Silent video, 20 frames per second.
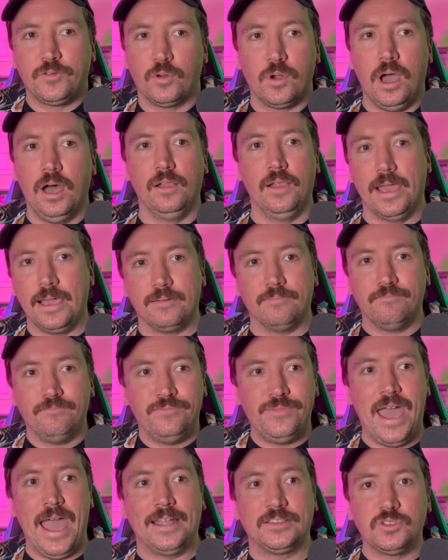all, like,
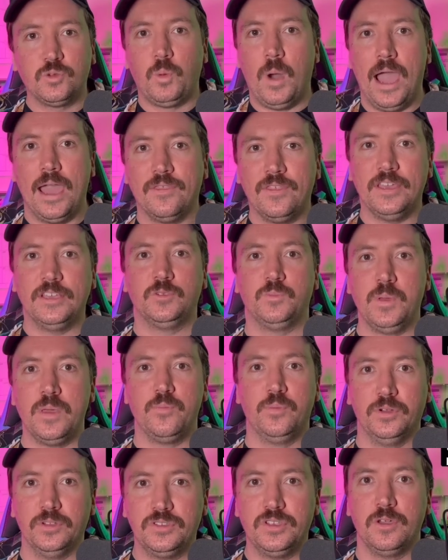that's why these
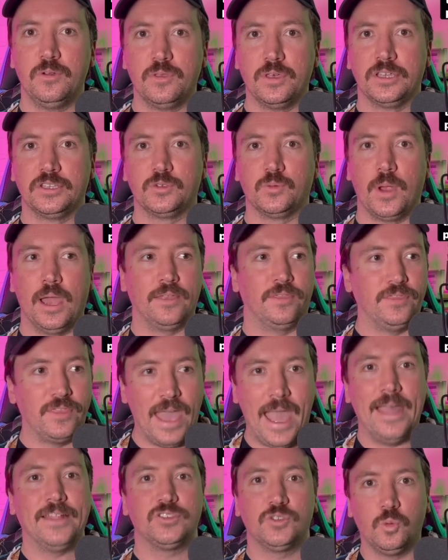people do this, right?
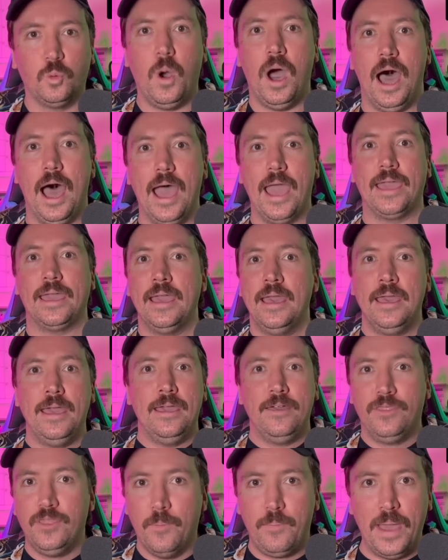That's why
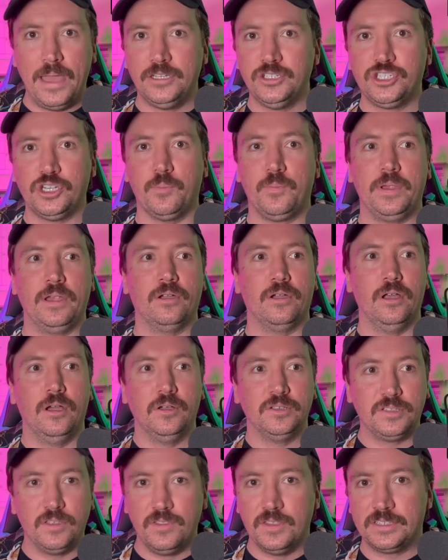the Ben
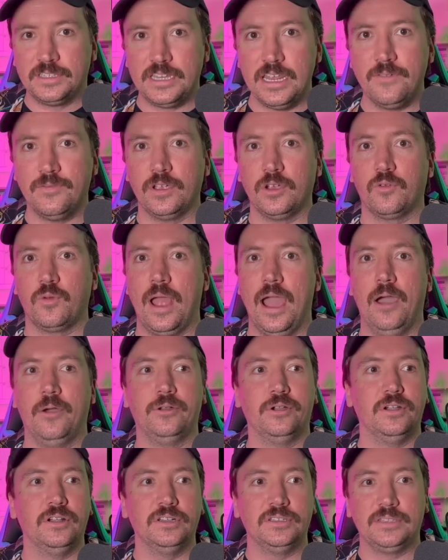Shapiros and the Stephen
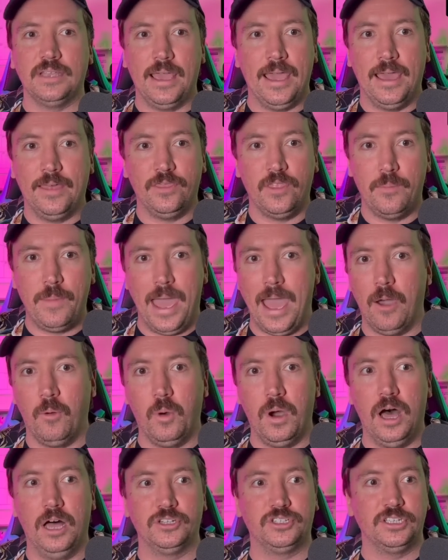Crowders and the Matt
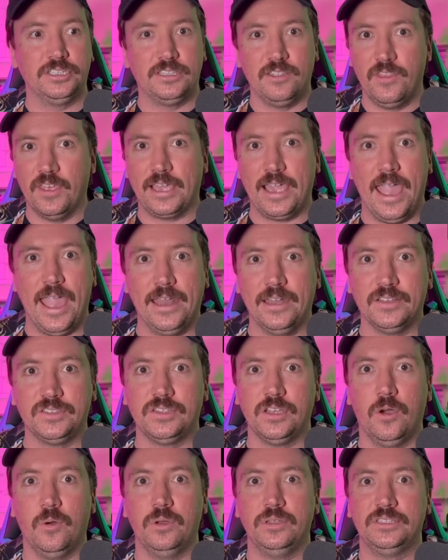Walshes and the Candace
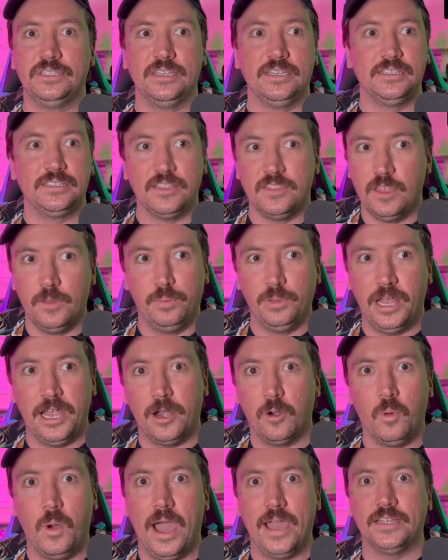Owenses and the
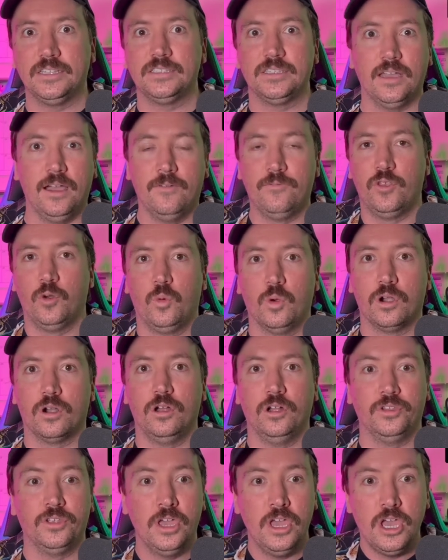Blair Whites of the
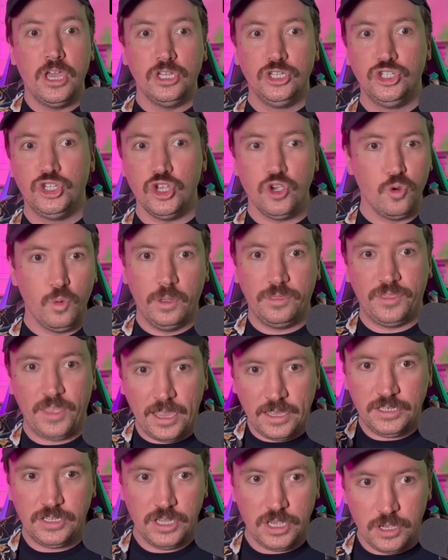world do what
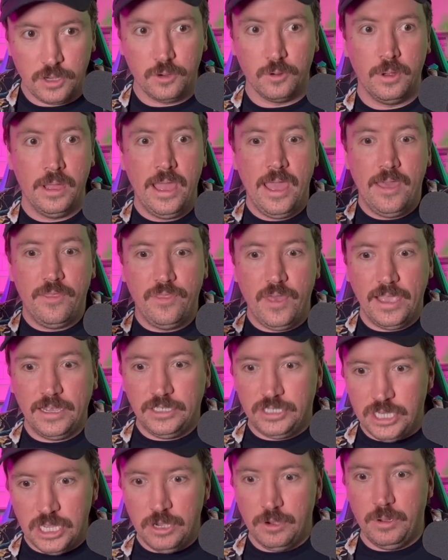they do. They
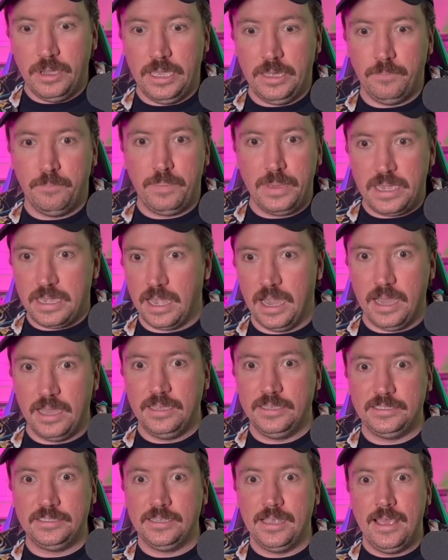do it
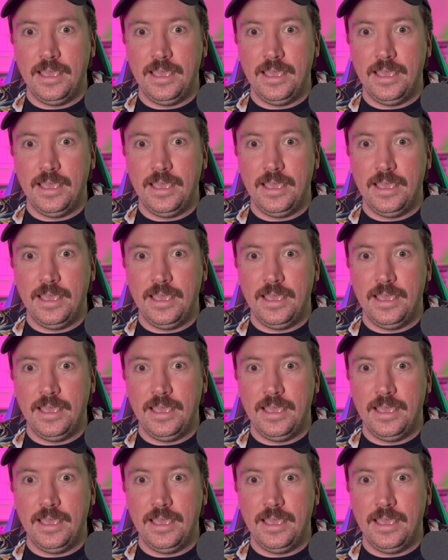because